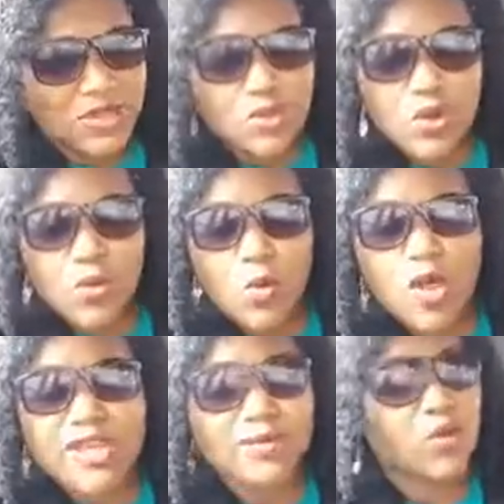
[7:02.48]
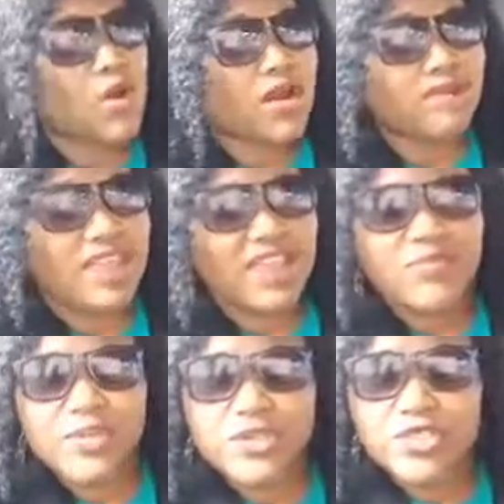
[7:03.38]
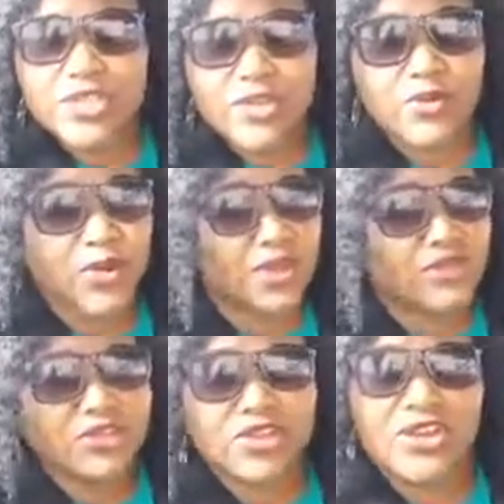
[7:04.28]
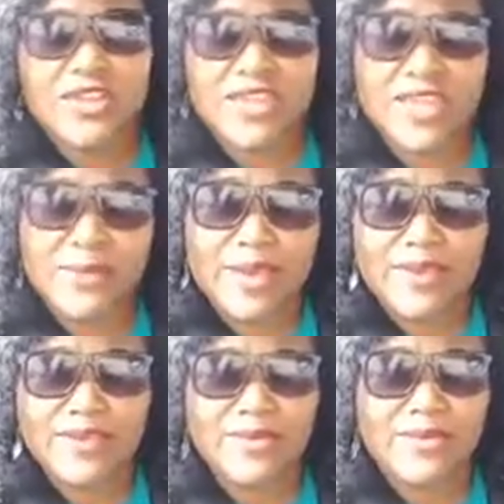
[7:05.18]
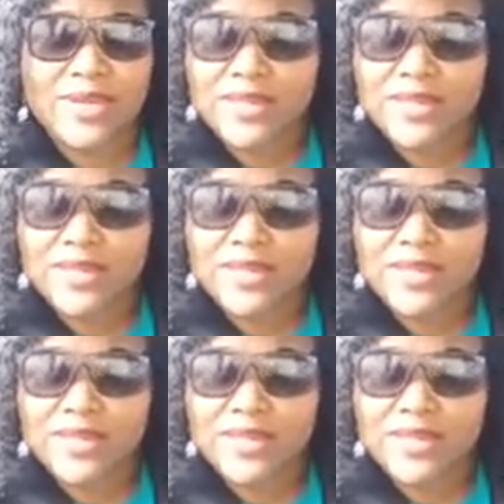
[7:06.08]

of you are wanting more out of life, but you're scared what others are going to think about you.